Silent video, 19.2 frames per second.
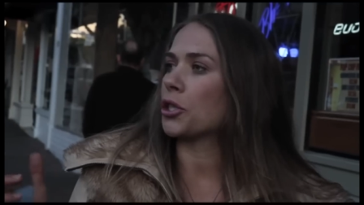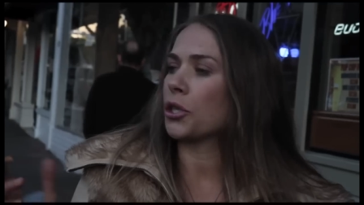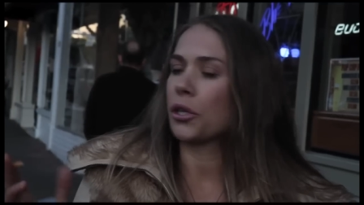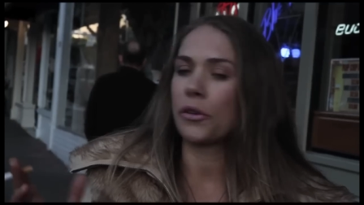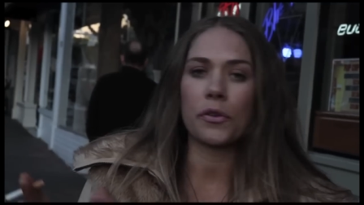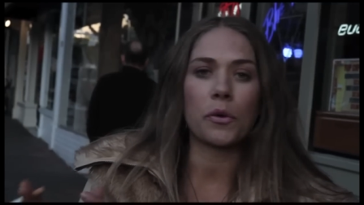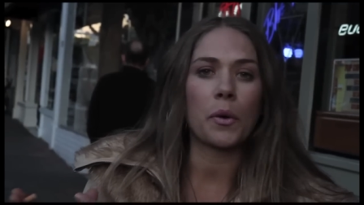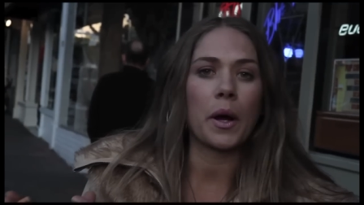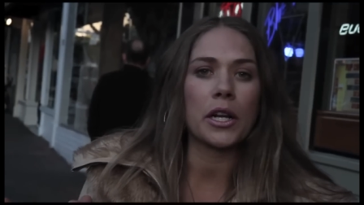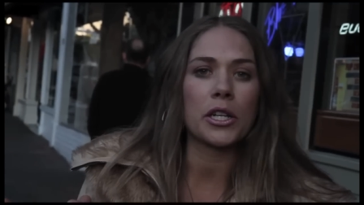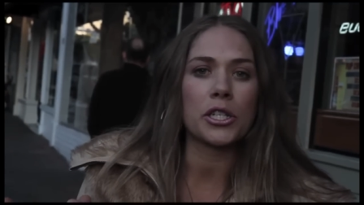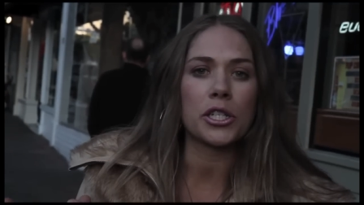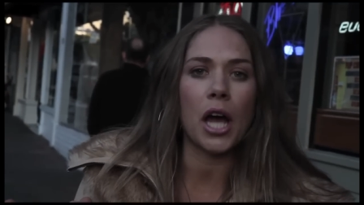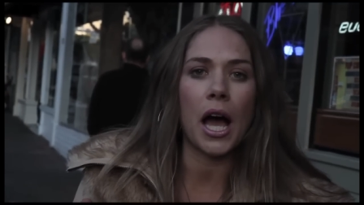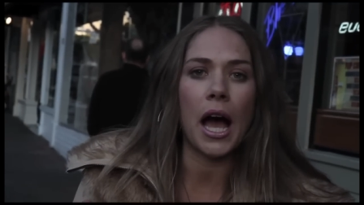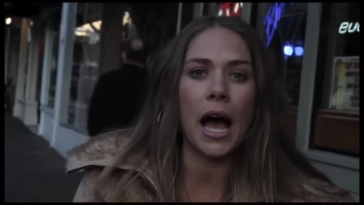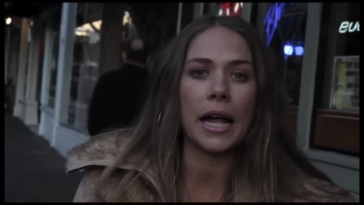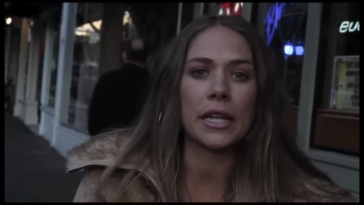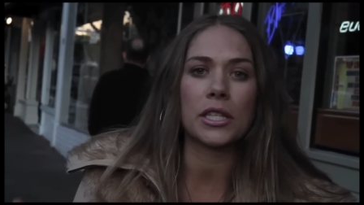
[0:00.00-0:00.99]
Two for one
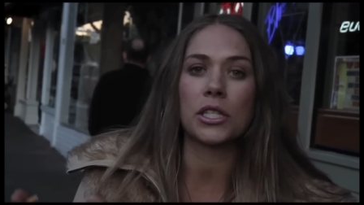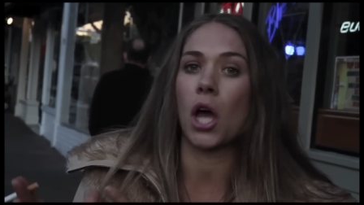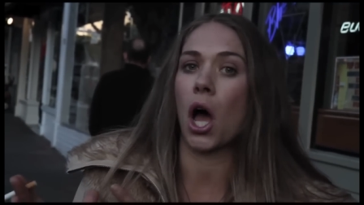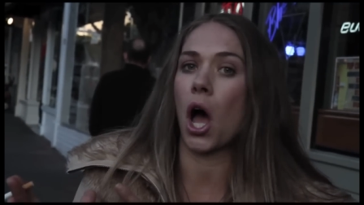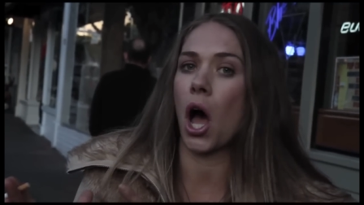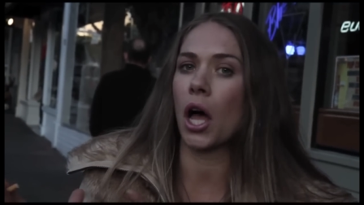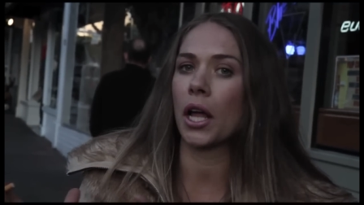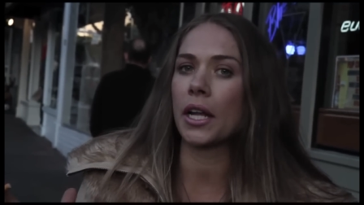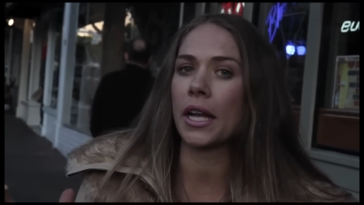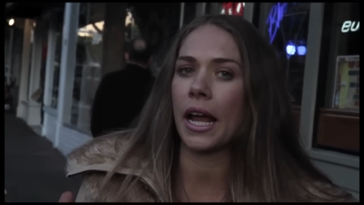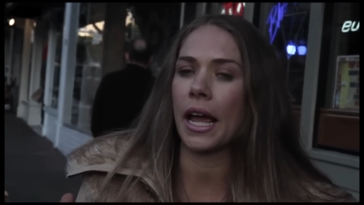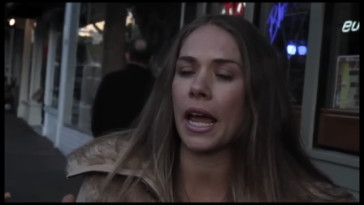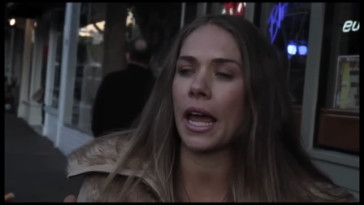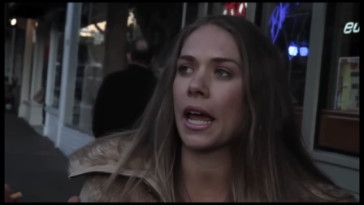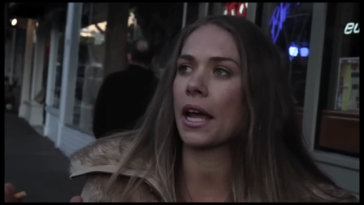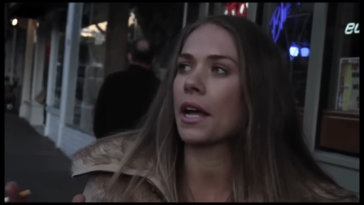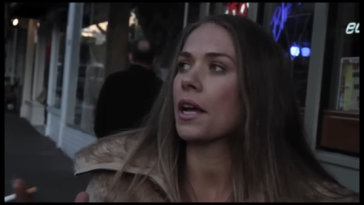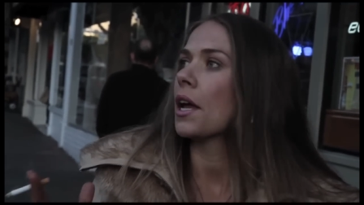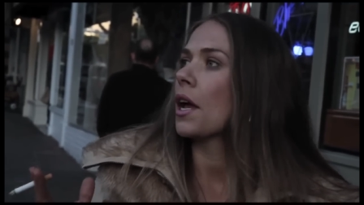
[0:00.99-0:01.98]
shots all
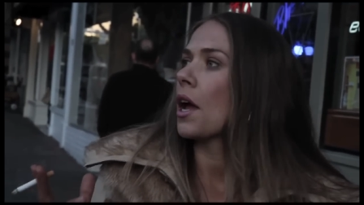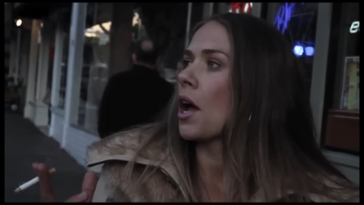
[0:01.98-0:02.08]
night.